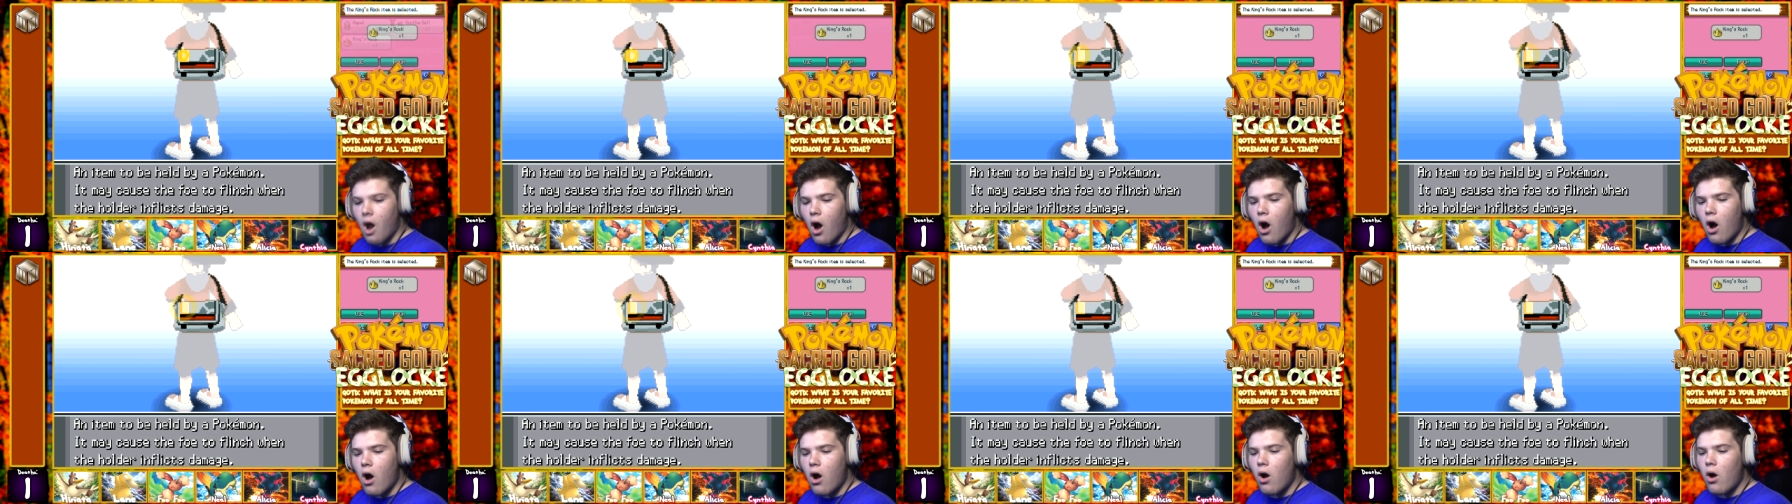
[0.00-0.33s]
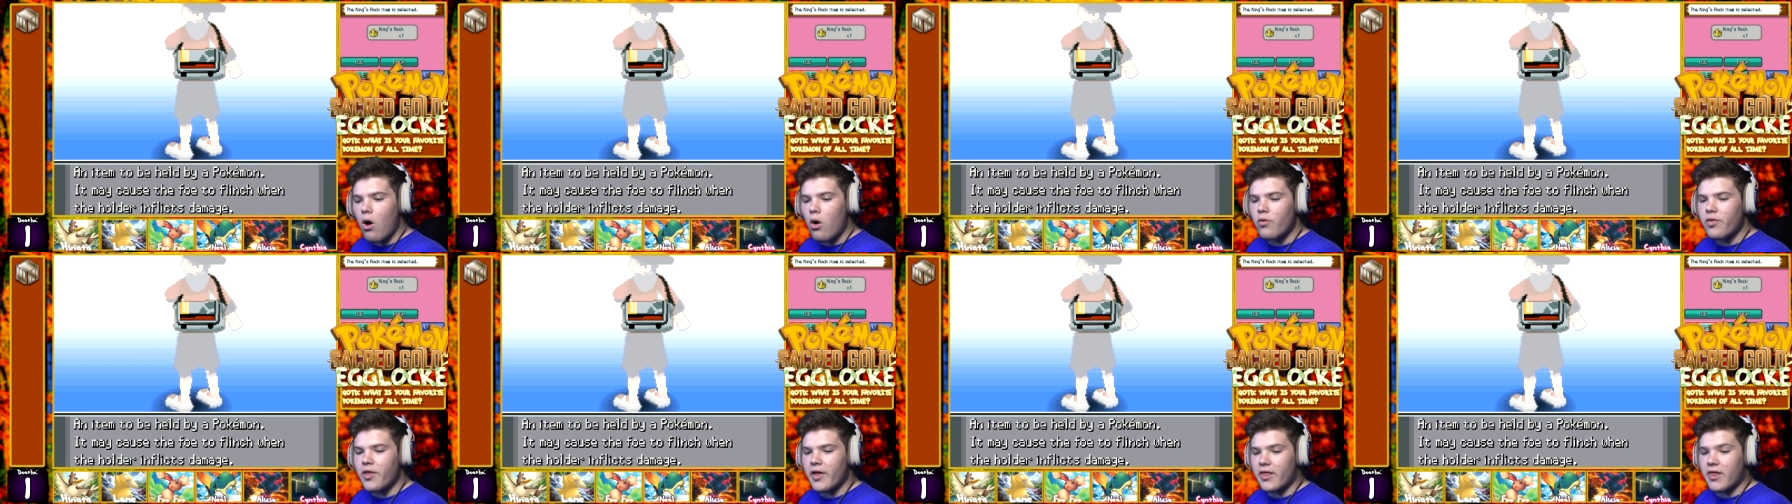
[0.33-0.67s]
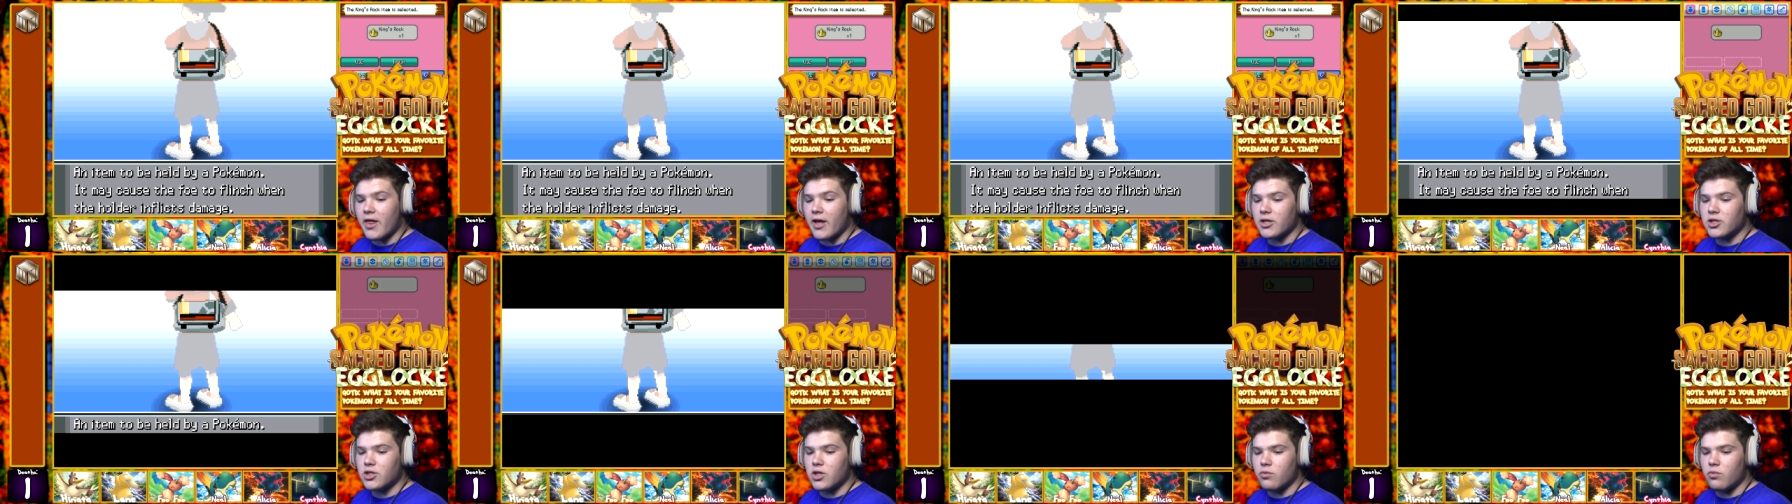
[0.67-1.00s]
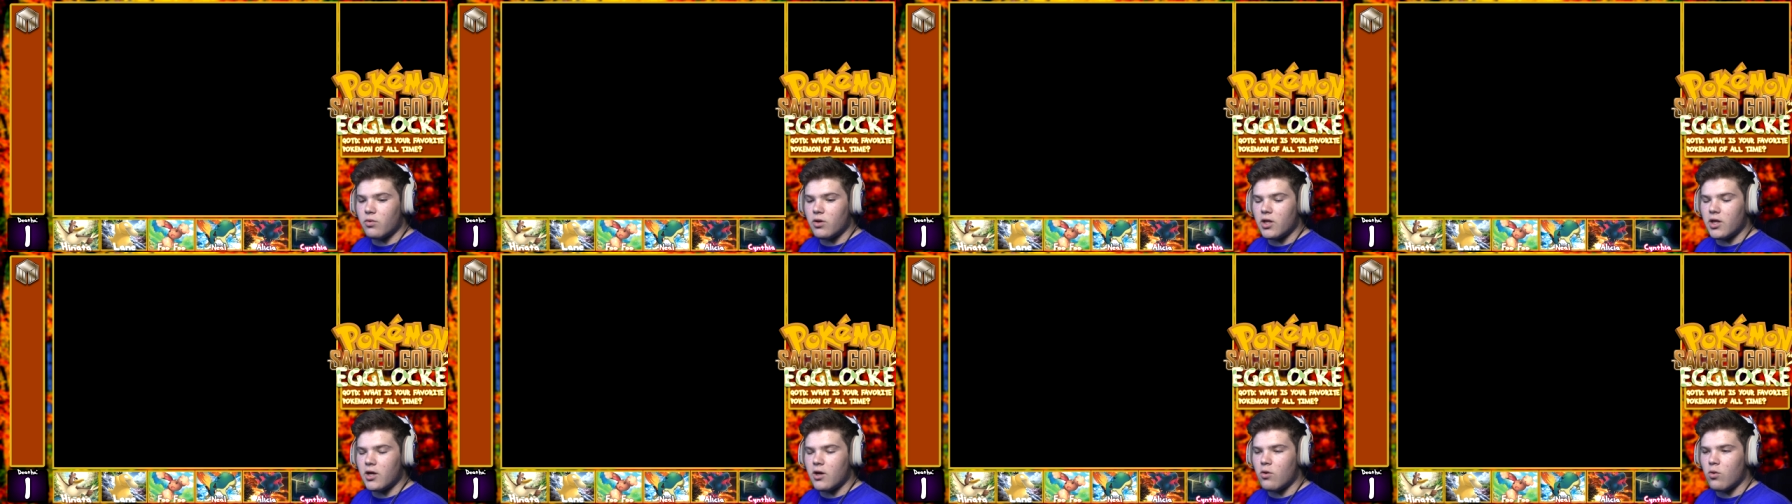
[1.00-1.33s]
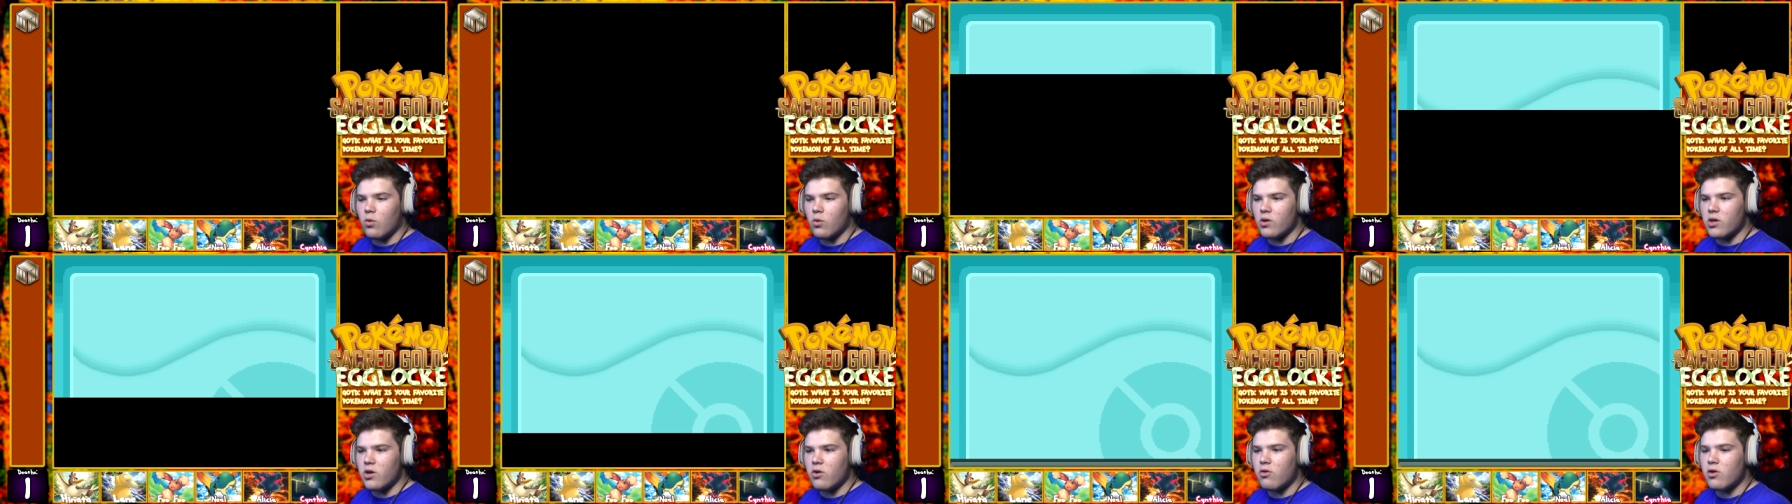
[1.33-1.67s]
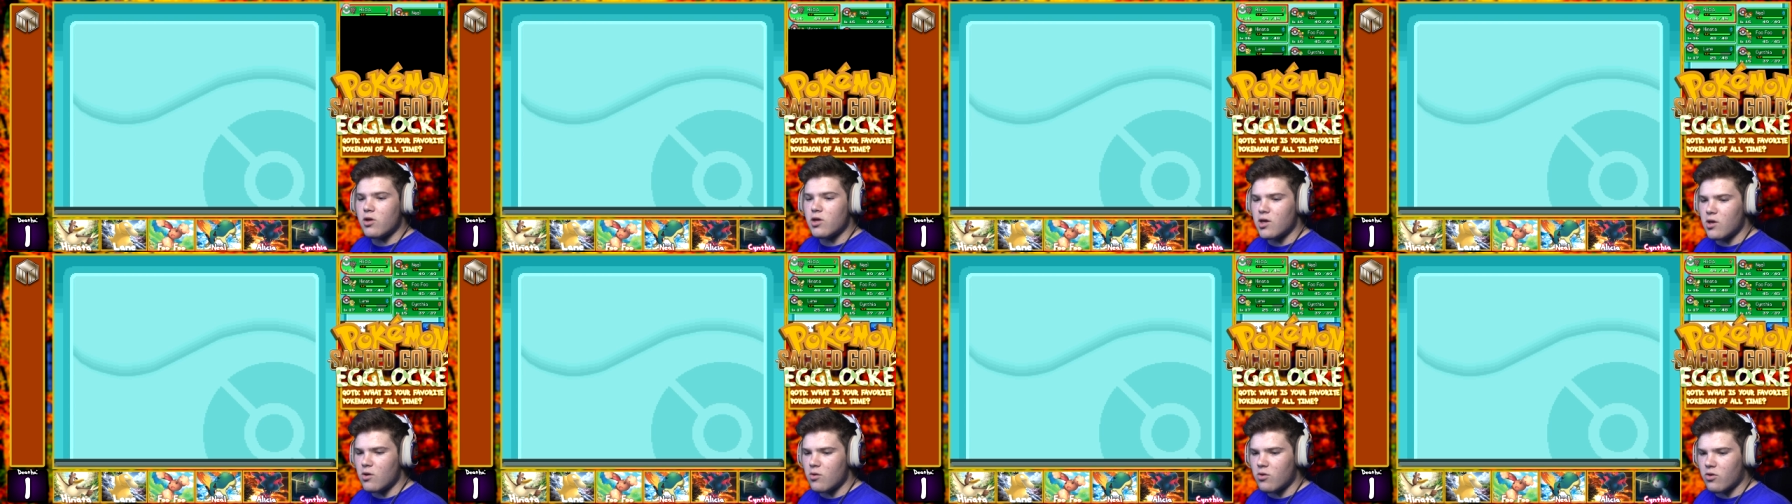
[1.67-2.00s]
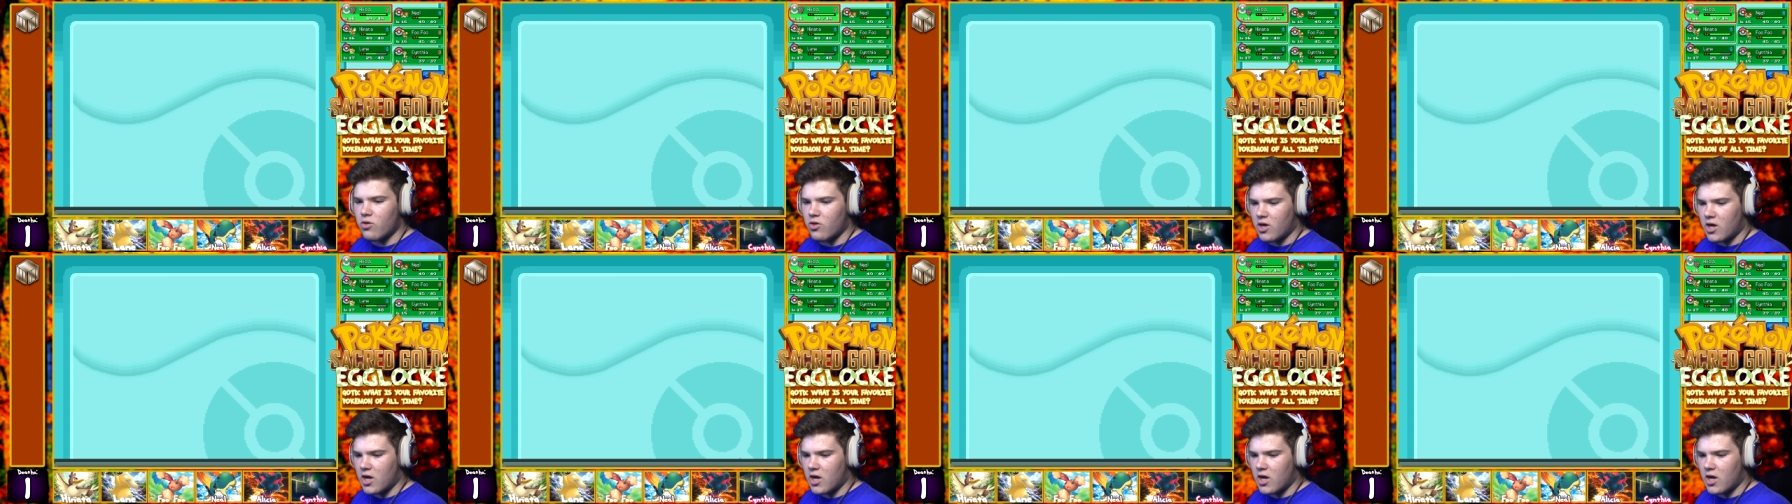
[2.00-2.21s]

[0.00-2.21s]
Oh, that's actually really cool. You can use the